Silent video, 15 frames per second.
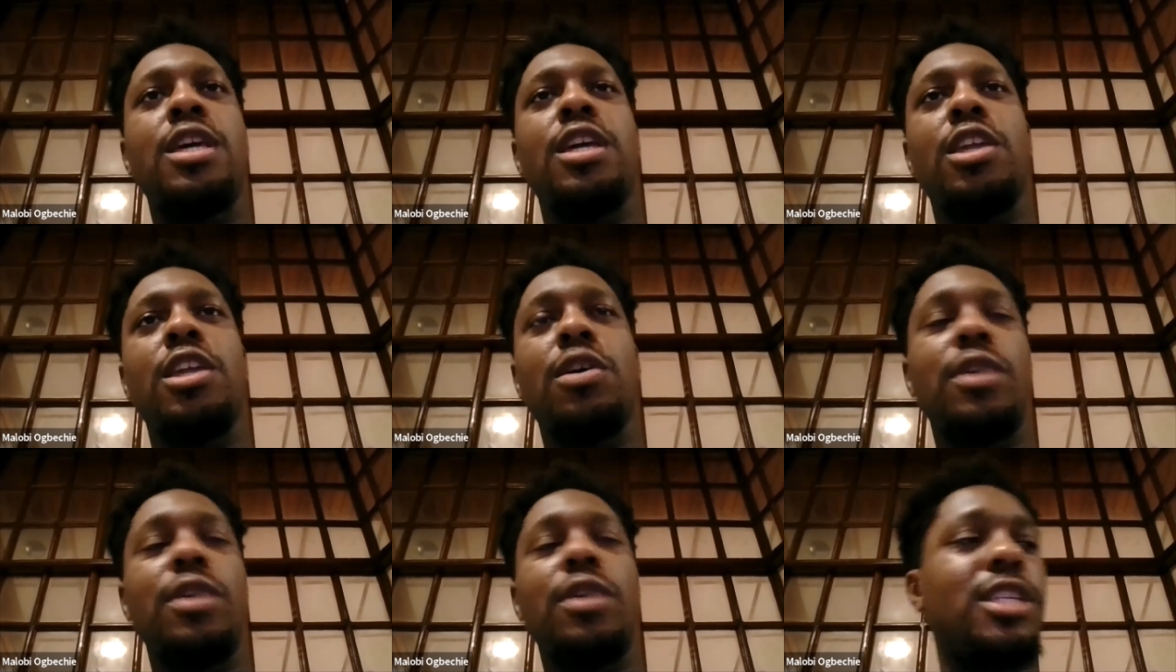
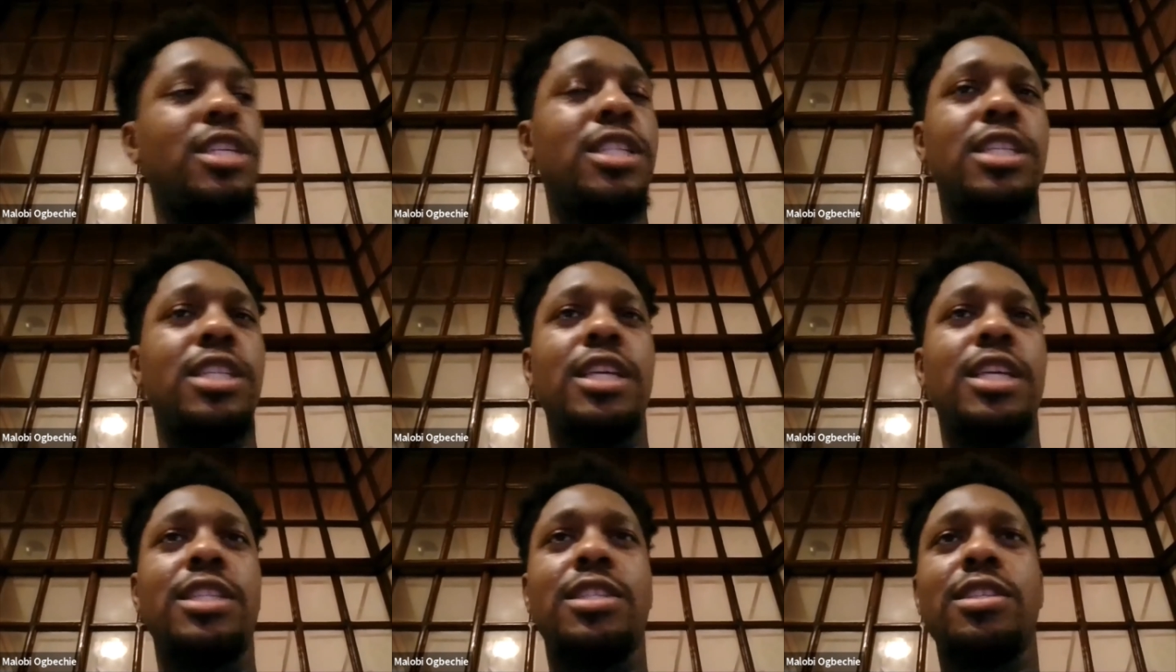
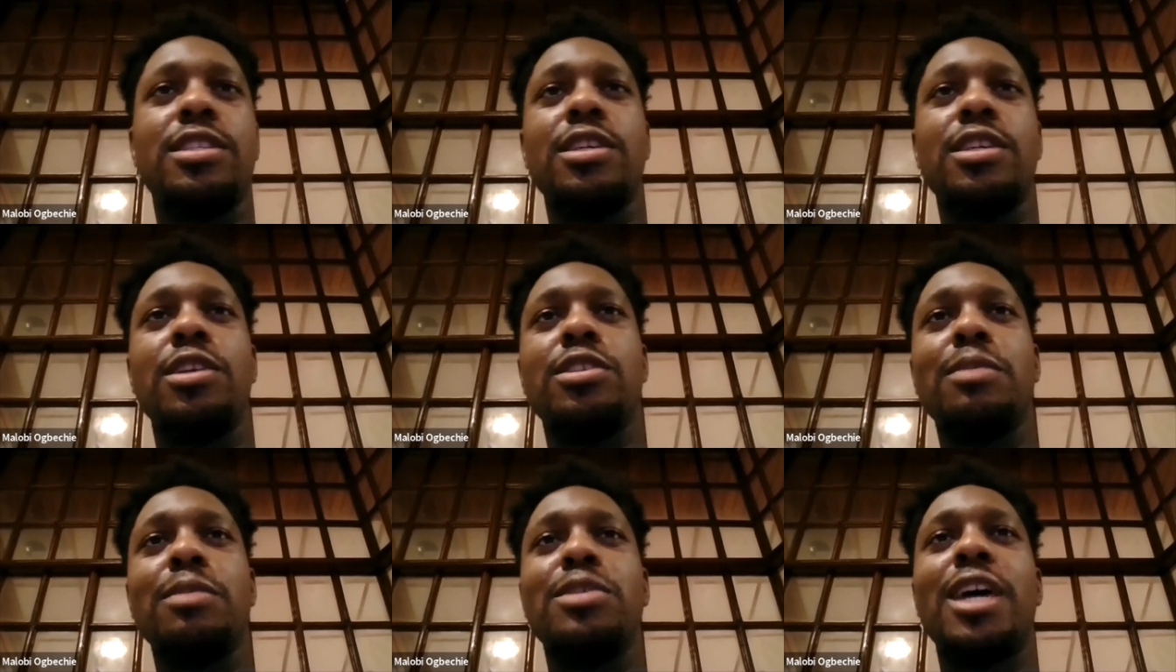
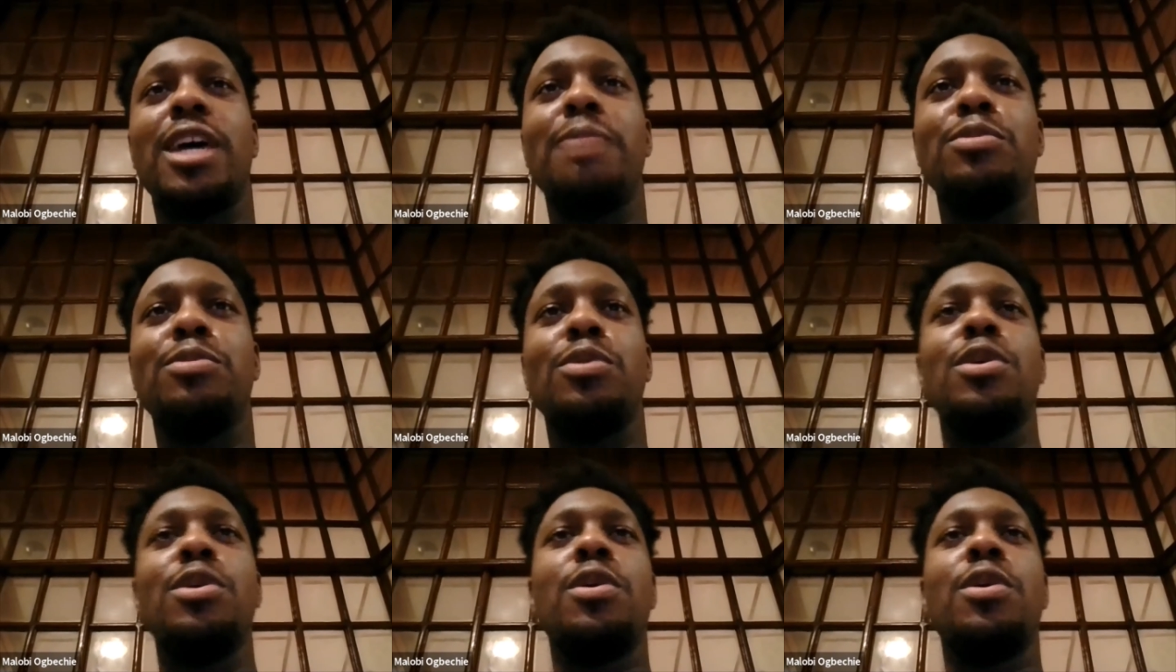it's sometimes